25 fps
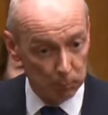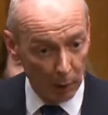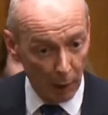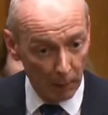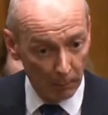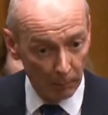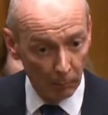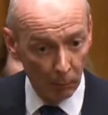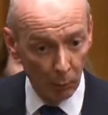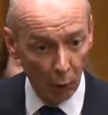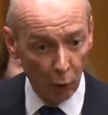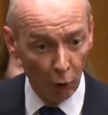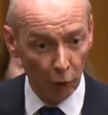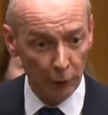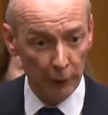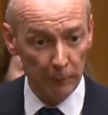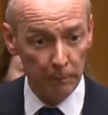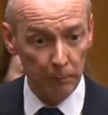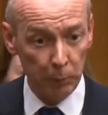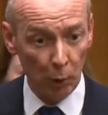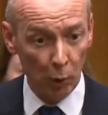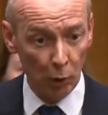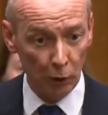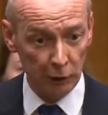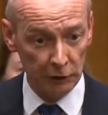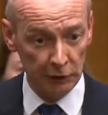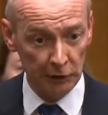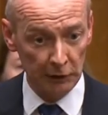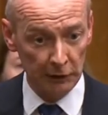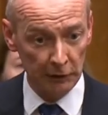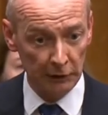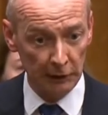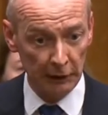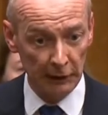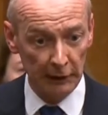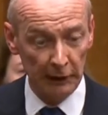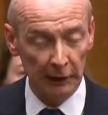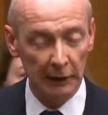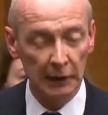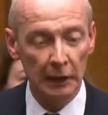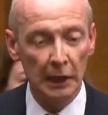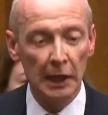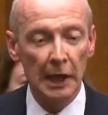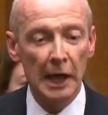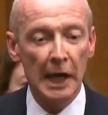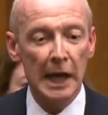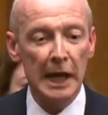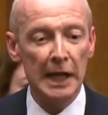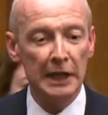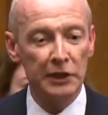But more importantly,
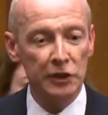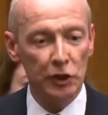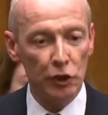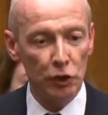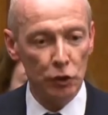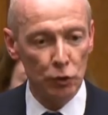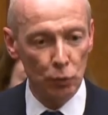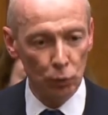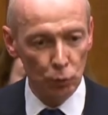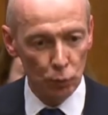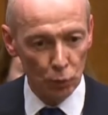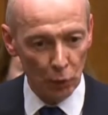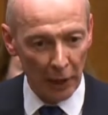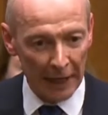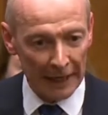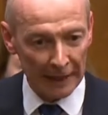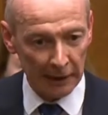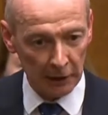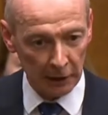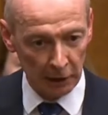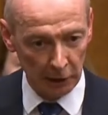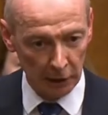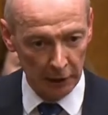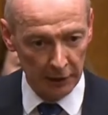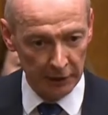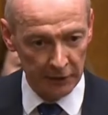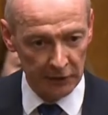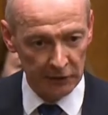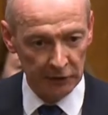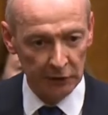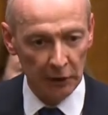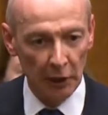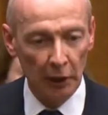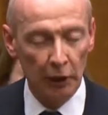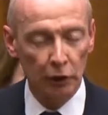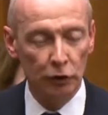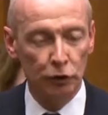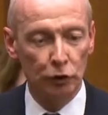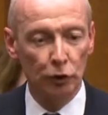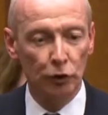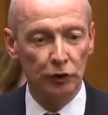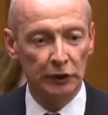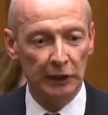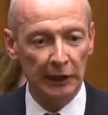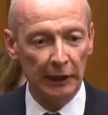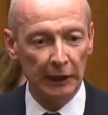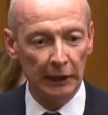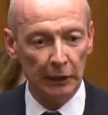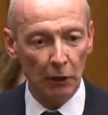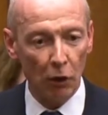it is reckless to
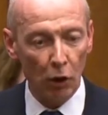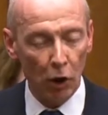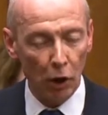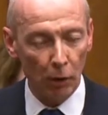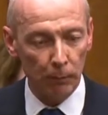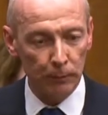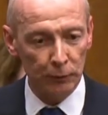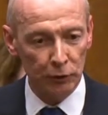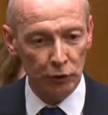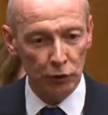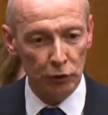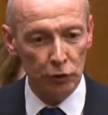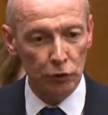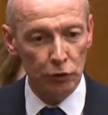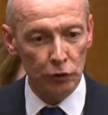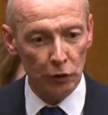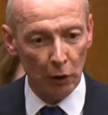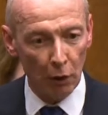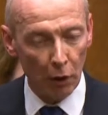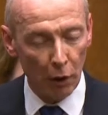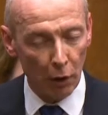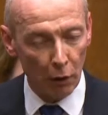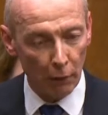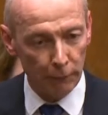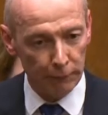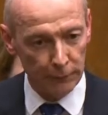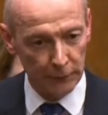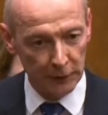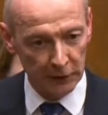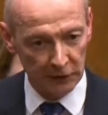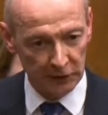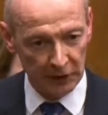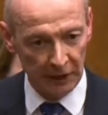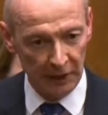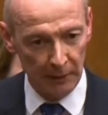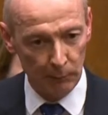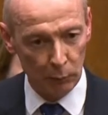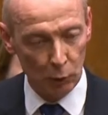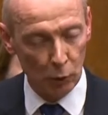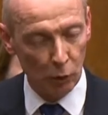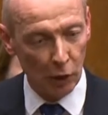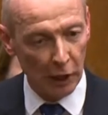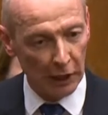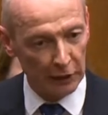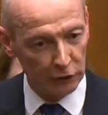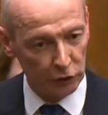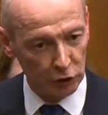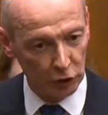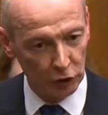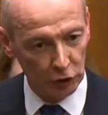take options off the table,
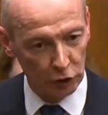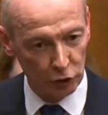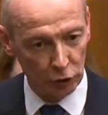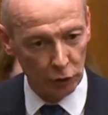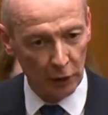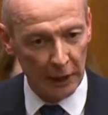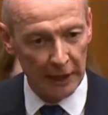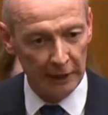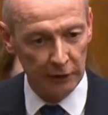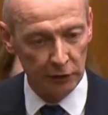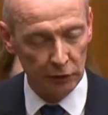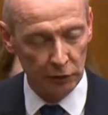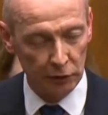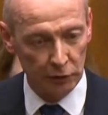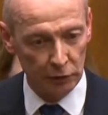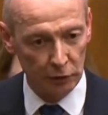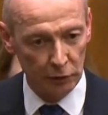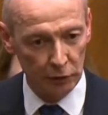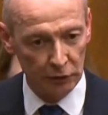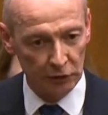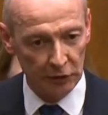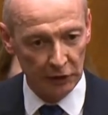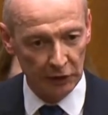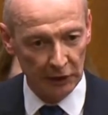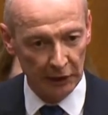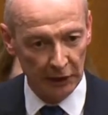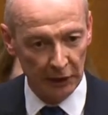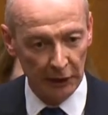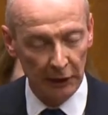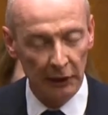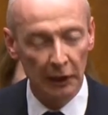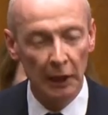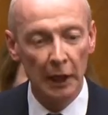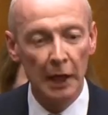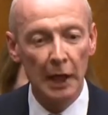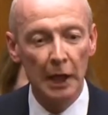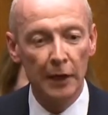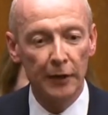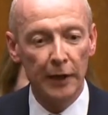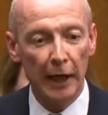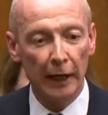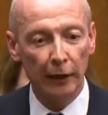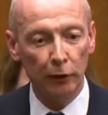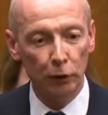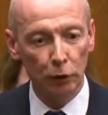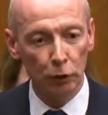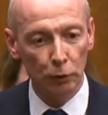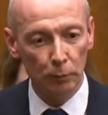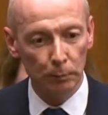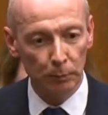as she's tried to do today,
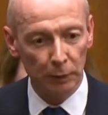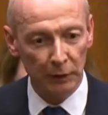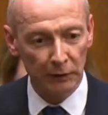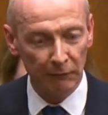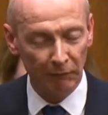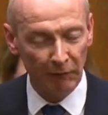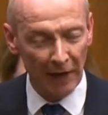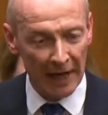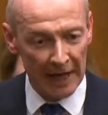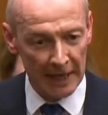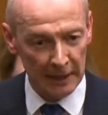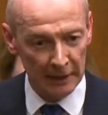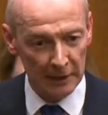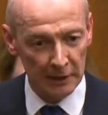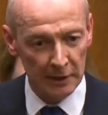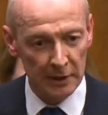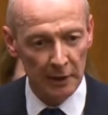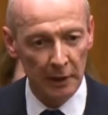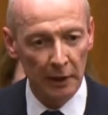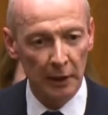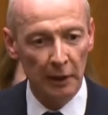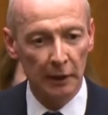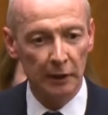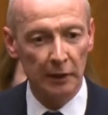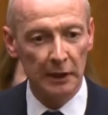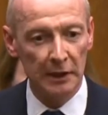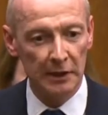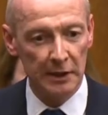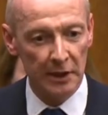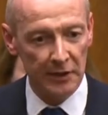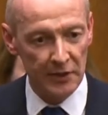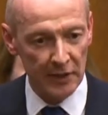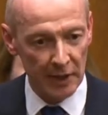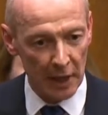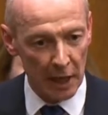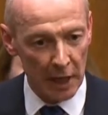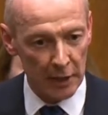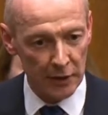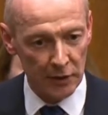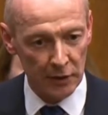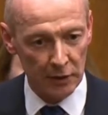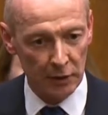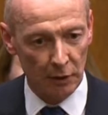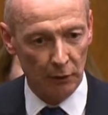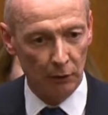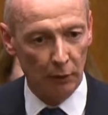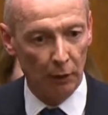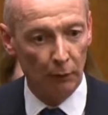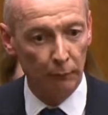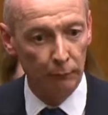that could prevent the
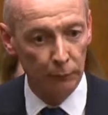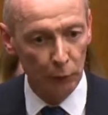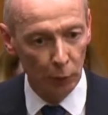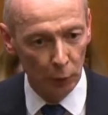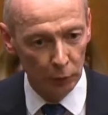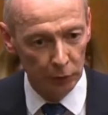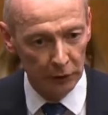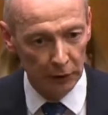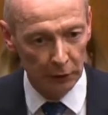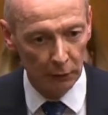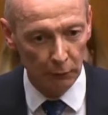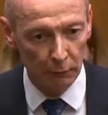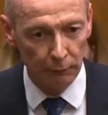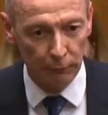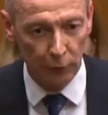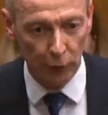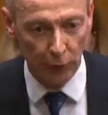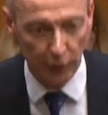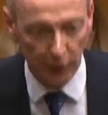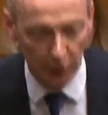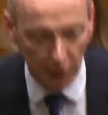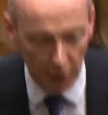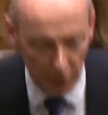disaster of no deal for the